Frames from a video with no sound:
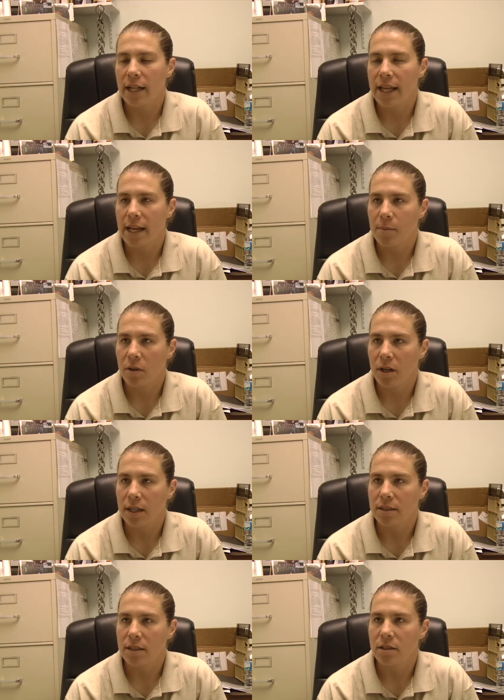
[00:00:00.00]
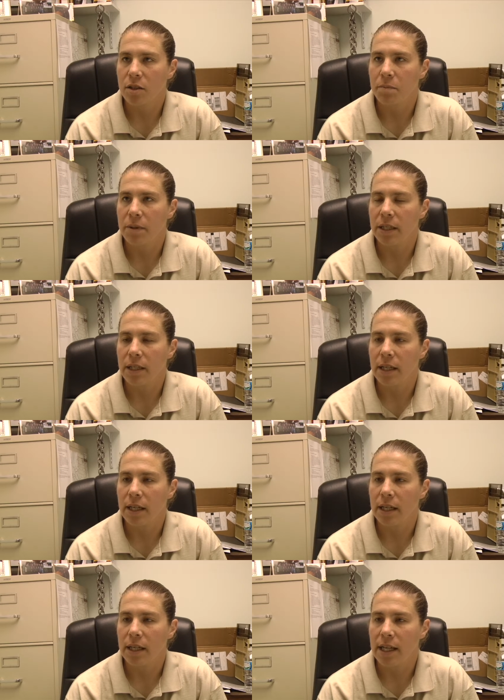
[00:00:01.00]
to the animal laws, this could be
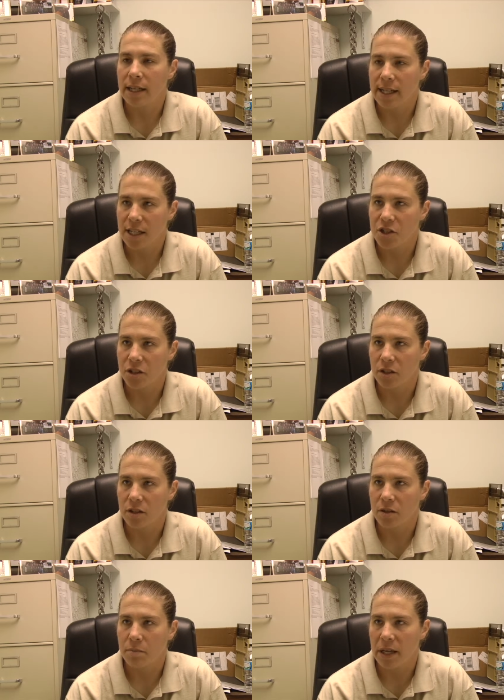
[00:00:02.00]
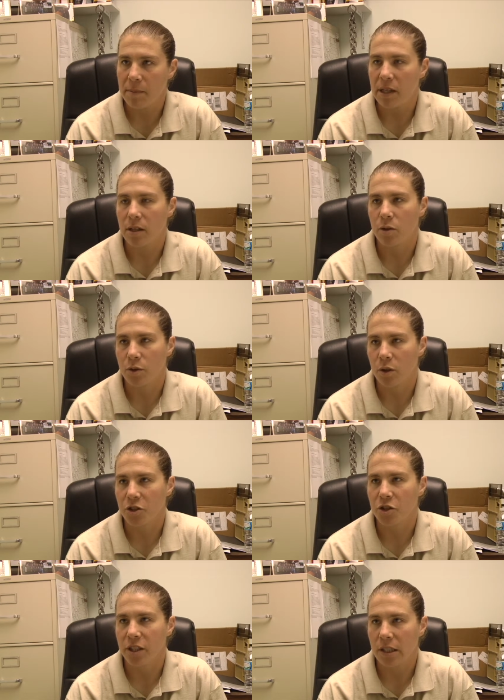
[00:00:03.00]
an intentional maiming or
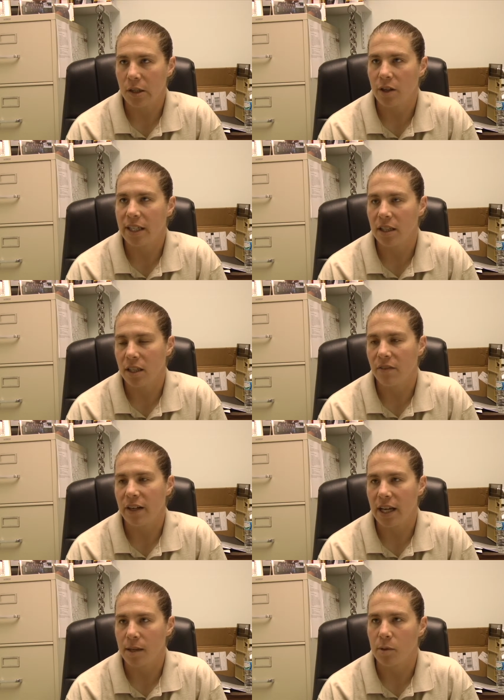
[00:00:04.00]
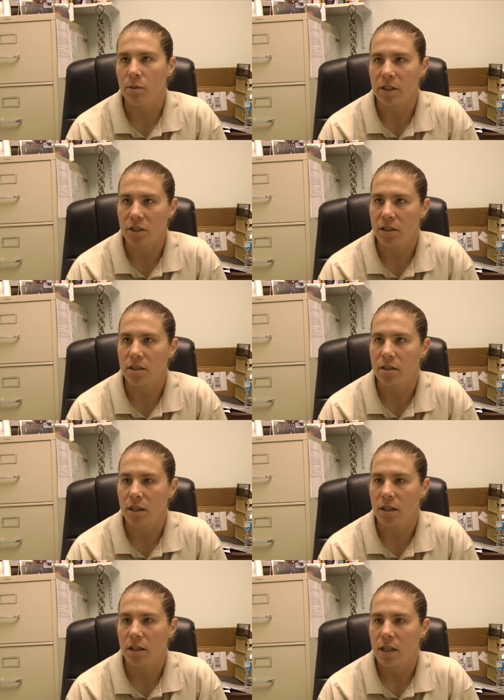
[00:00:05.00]
torturing or killing of an animal, which is
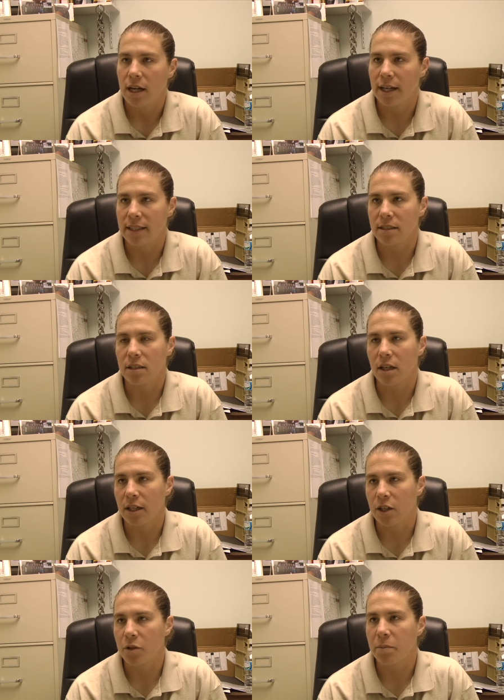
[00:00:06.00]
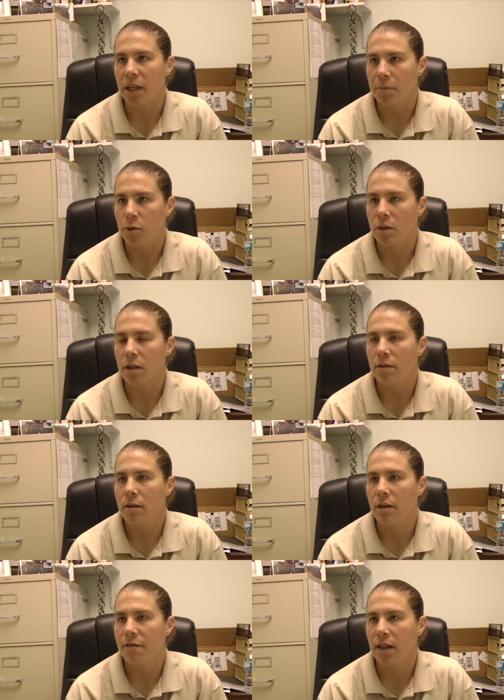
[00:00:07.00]
uh, against the law and could be up to a,
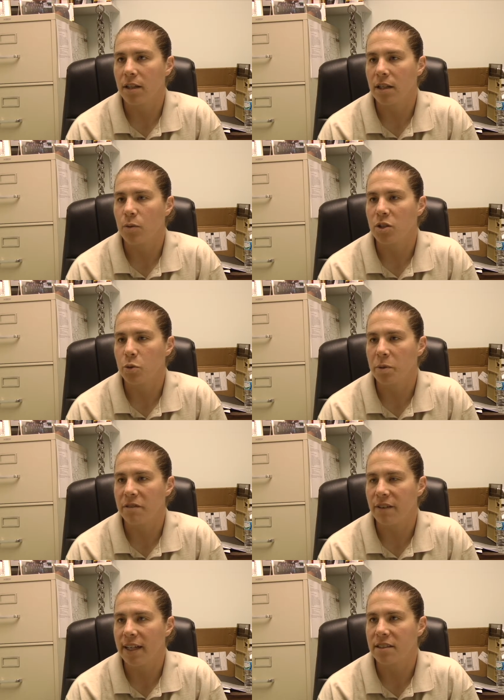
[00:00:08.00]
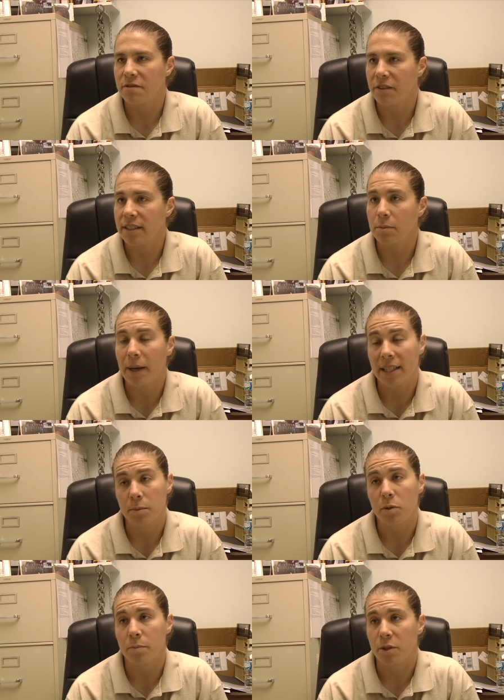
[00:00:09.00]
a felony, which would be fines and fees and
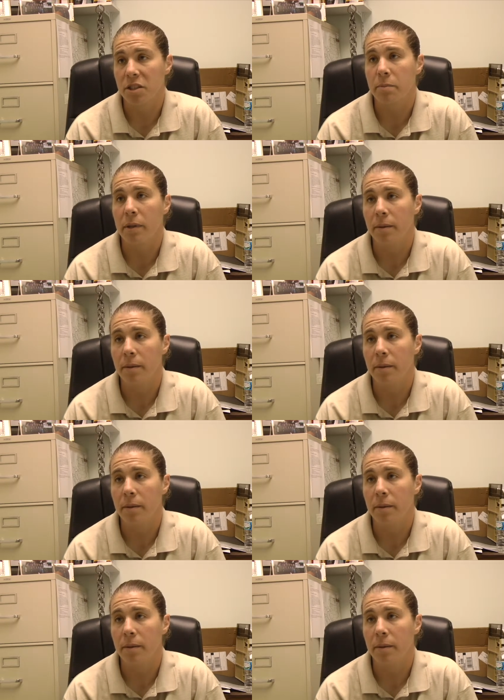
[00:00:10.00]
possible imprisonment.